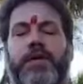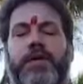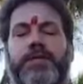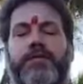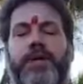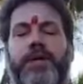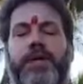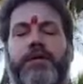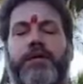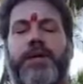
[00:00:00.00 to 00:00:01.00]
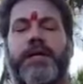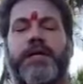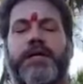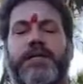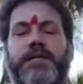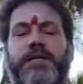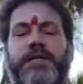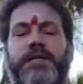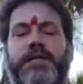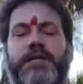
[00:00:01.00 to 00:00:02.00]
this feeling of
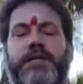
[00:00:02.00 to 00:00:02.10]
lightness.